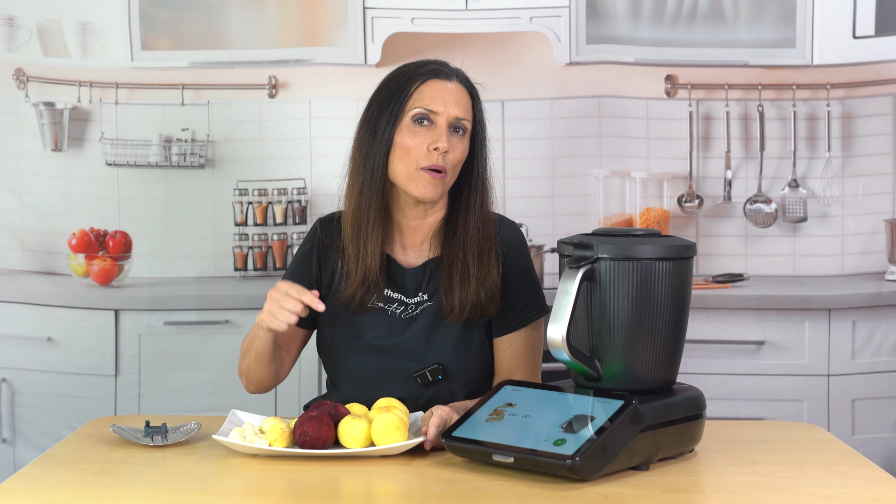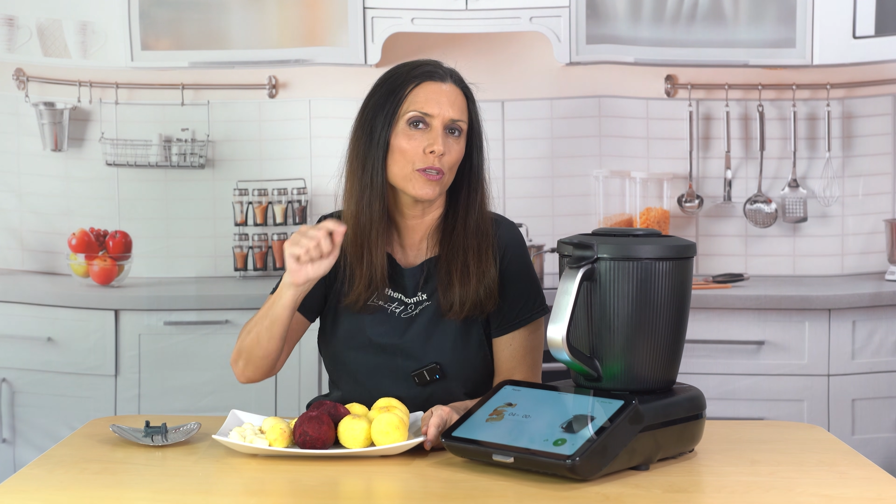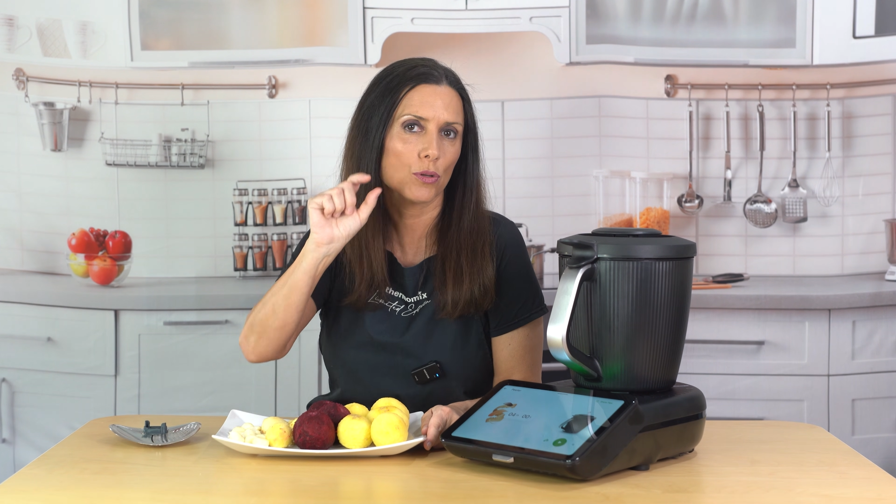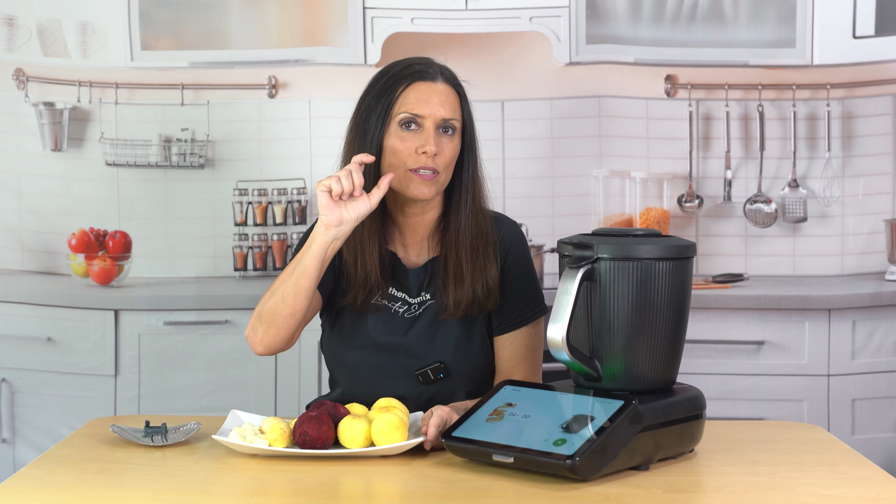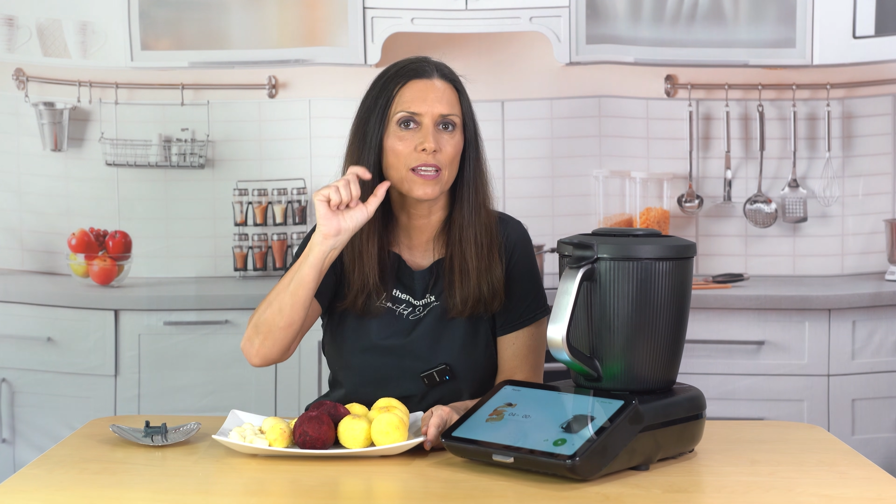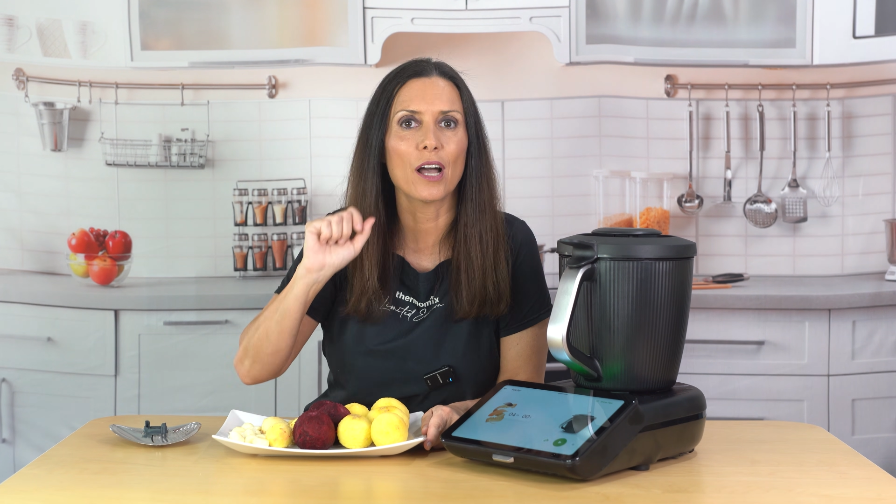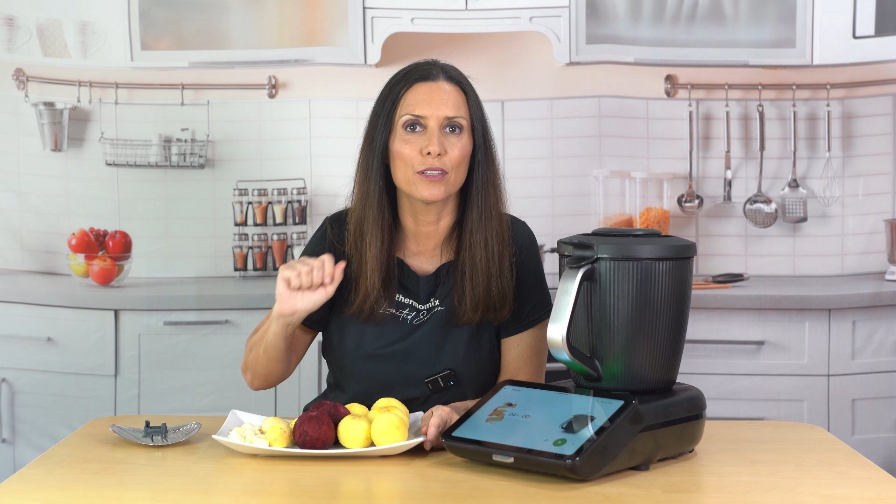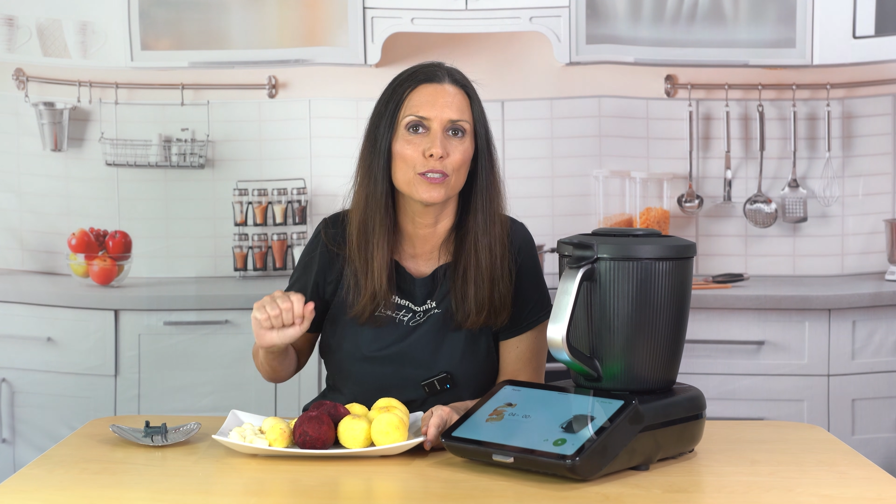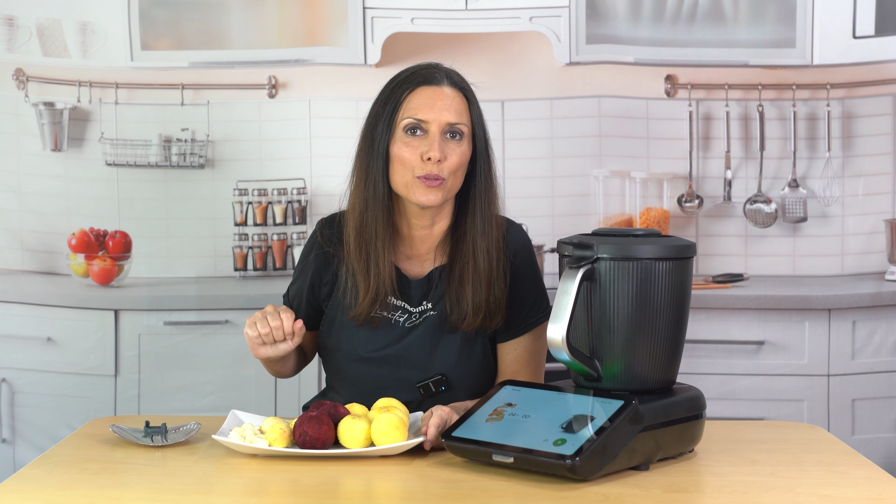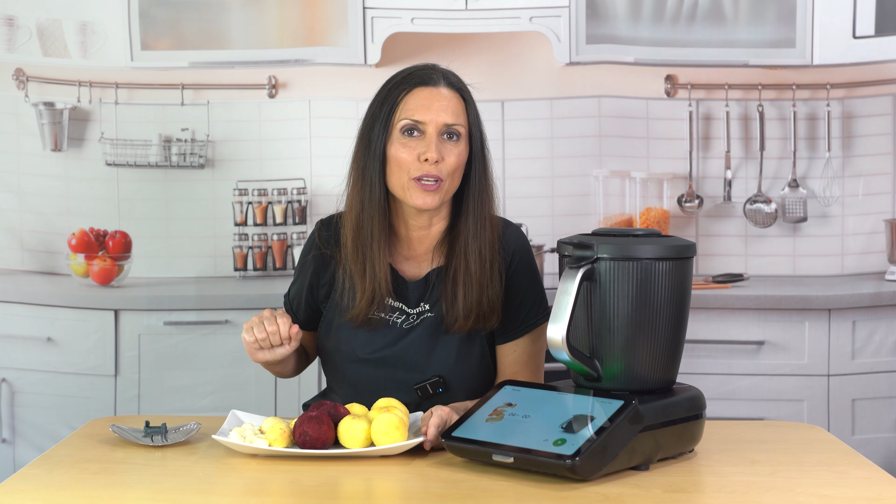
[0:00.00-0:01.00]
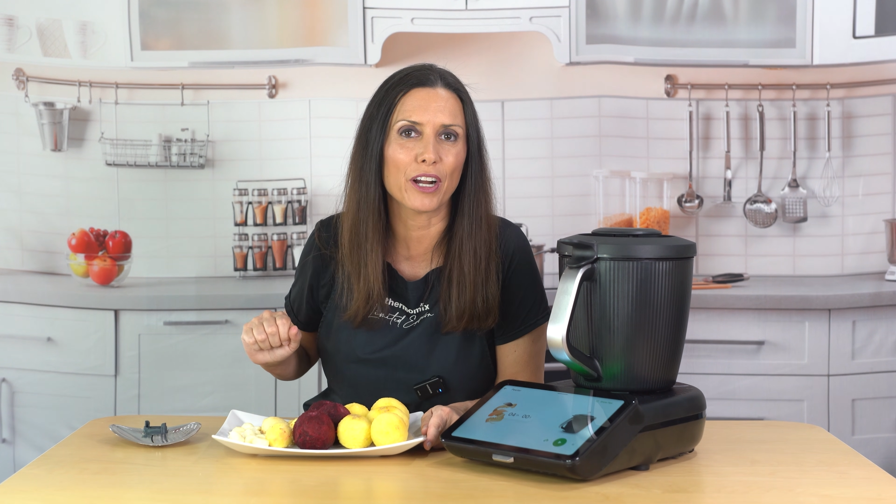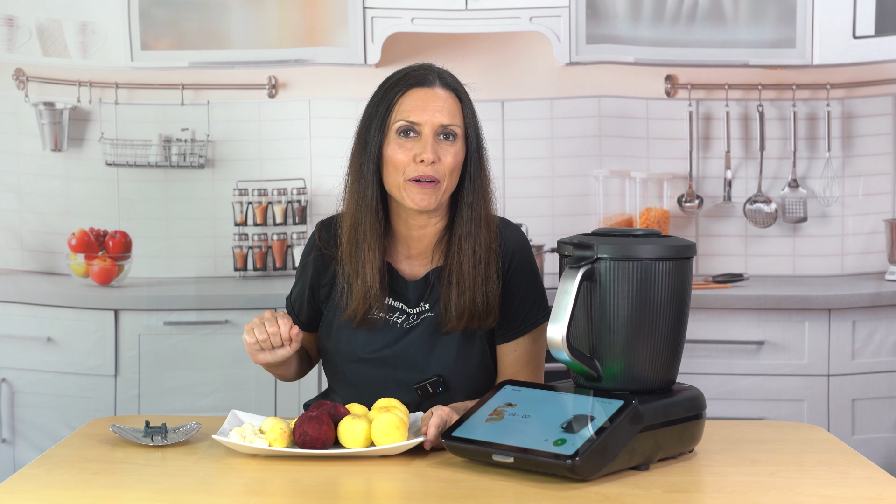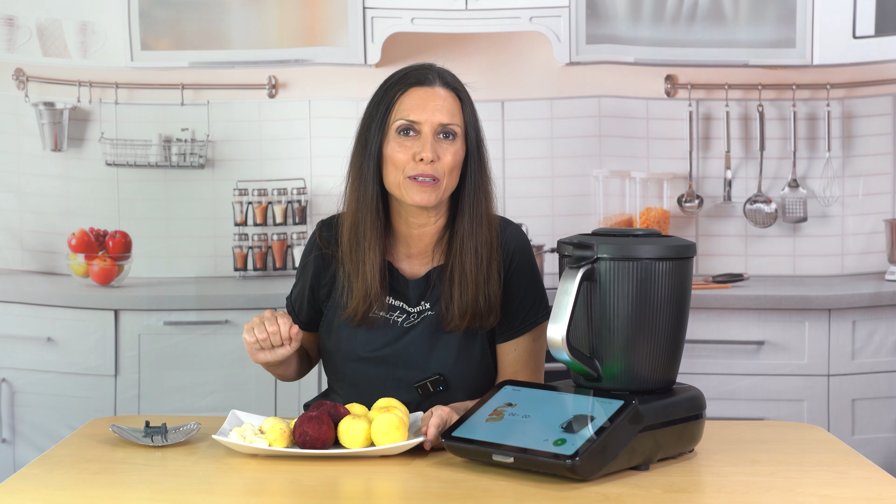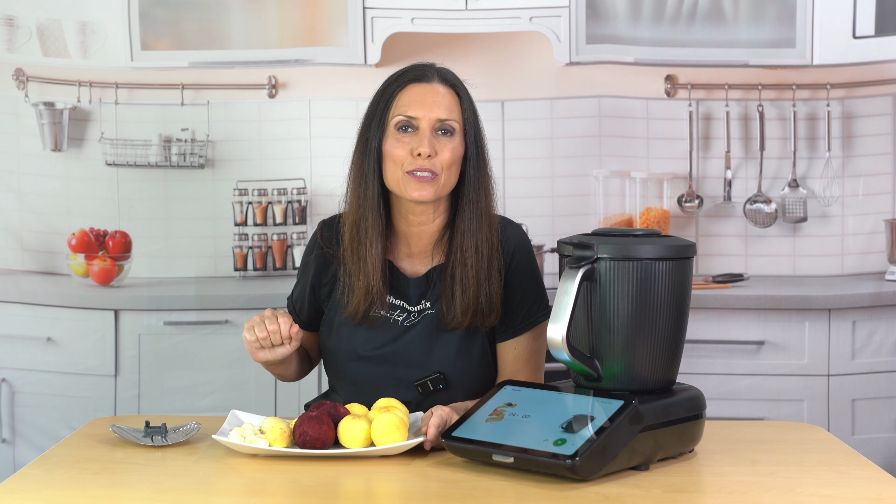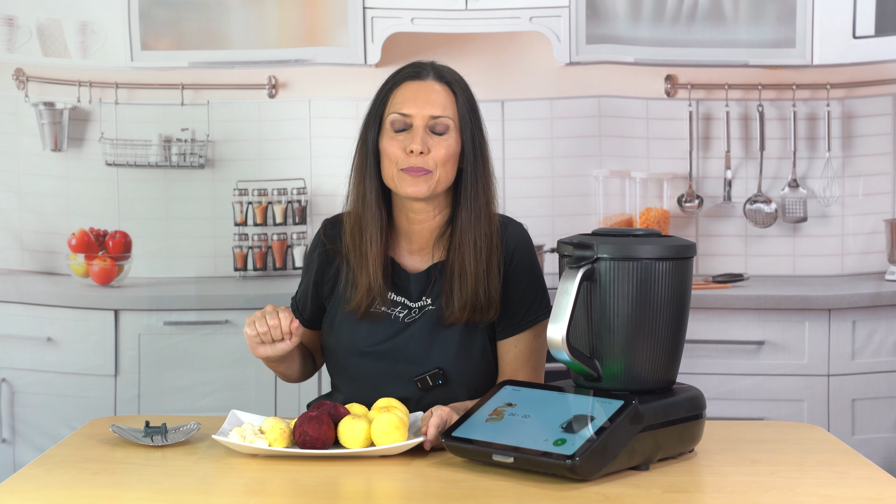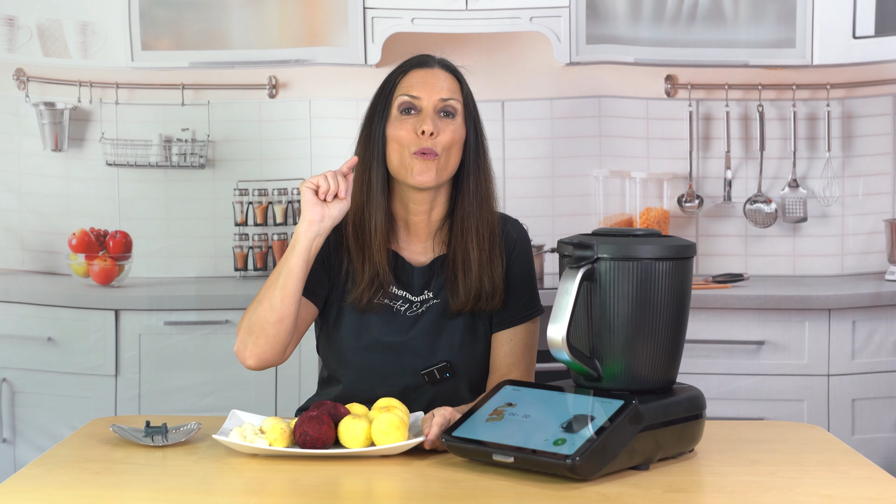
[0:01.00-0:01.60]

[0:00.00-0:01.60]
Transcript: and you'll see how they do the carrots.